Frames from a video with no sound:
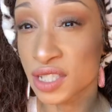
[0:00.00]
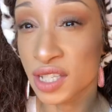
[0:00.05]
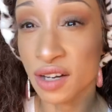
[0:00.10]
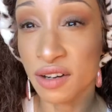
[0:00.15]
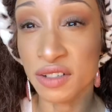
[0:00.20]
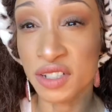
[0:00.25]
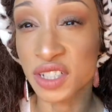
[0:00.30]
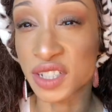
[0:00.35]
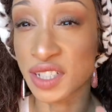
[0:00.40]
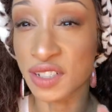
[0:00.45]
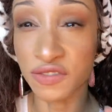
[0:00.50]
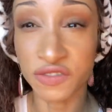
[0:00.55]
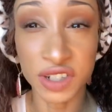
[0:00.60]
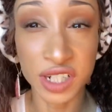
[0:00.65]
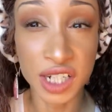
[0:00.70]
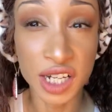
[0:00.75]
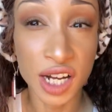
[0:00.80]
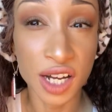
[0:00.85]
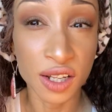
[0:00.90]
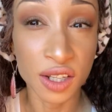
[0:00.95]
that are
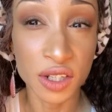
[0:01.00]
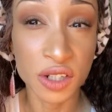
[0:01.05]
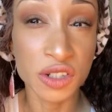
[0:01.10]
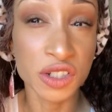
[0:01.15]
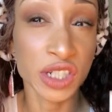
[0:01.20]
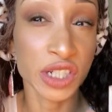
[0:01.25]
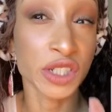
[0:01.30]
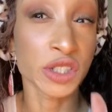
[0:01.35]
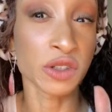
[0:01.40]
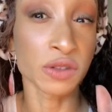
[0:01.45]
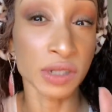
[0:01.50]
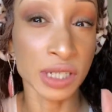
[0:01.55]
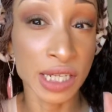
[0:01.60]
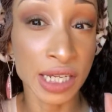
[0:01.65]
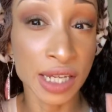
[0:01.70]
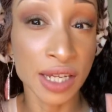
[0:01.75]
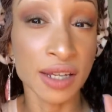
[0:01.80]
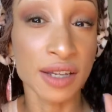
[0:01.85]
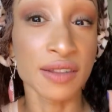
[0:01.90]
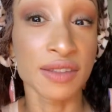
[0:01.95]
different colors and
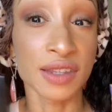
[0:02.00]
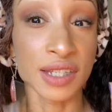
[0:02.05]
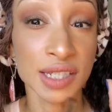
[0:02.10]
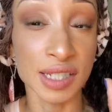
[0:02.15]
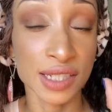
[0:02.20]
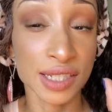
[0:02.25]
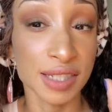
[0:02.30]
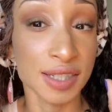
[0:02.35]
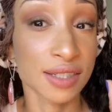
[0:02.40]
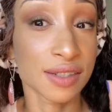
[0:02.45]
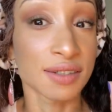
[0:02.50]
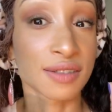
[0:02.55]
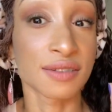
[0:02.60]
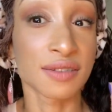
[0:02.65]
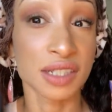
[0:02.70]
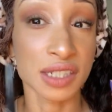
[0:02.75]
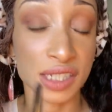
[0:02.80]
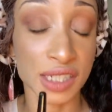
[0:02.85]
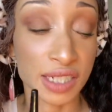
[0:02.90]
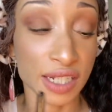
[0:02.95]
unique, this
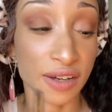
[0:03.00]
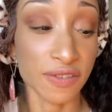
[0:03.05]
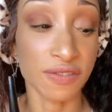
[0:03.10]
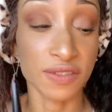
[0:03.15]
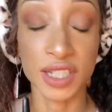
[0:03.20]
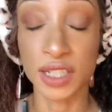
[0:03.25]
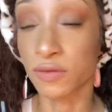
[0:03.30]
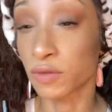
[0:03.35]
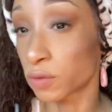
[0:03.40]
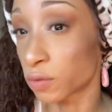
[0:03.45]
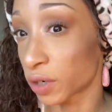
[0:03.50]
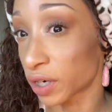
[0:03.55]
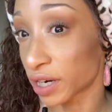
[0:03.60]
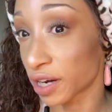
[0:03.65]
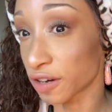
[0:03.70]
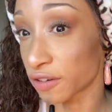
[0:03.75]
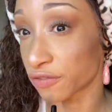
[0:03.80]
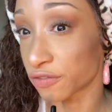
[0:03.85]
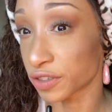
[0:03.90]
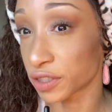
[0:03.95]
definitely will work
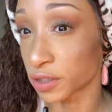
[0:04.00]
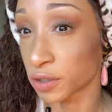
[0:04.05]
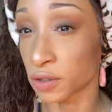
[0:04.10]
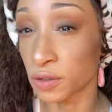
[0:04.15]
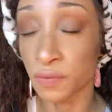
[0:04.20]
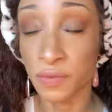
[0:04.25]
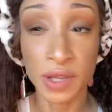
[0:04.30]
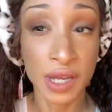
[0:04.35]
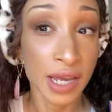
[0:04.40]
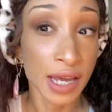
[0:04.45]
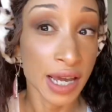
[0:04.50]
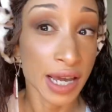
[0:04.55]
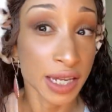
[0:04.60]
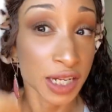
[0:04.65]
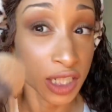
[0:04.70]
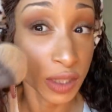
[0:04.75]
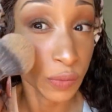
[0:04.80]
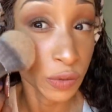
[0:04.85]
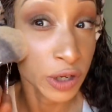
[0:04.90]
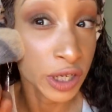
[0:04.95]
out for you. And
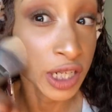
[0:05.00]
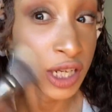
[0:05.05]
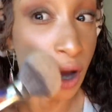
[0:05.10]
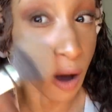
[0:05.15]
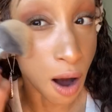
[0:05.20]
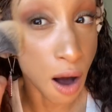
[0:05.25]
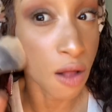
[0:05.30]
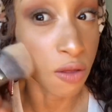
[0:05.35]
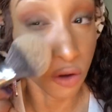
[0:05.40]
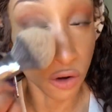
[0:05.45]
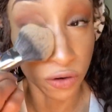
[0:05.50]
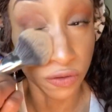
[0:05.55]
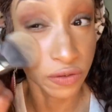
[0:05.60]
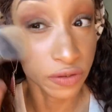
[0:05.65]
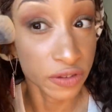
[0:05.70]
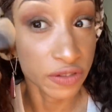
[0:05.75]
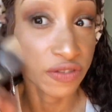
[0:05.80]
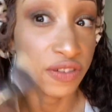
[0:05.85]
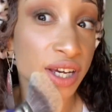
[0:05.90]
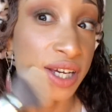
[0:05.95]
it's pretty all over
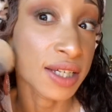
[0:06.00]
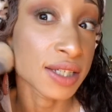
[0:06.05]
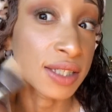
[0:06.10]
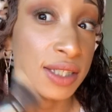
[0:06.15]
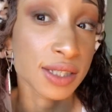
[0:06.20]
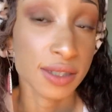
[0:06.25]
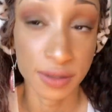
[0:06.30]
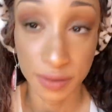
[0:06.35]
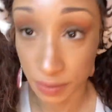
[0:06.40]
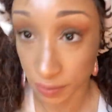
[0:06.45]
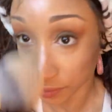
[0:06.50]
the face.